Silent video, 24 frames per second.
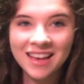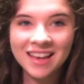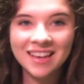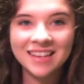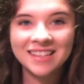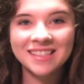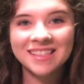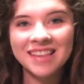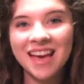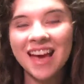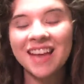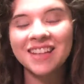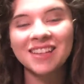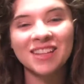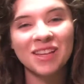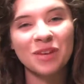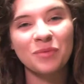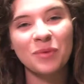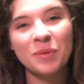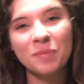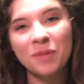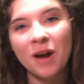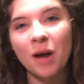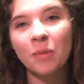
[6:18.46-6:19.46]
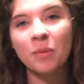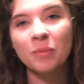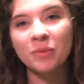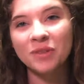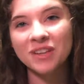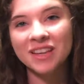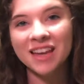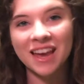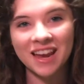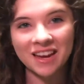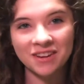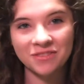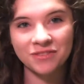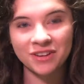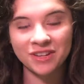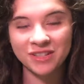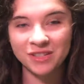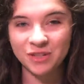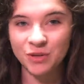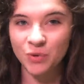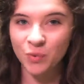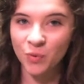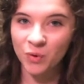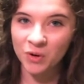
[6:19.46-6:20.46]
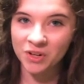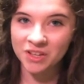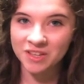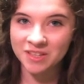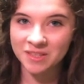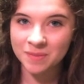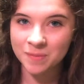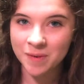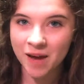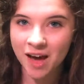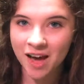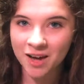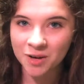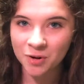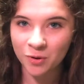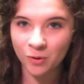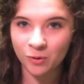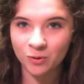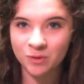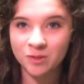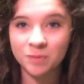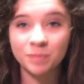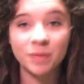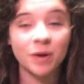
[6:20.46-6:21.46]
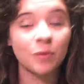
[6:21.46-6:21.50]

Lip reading: Sadly, we probably can't fix New Orleans potholes,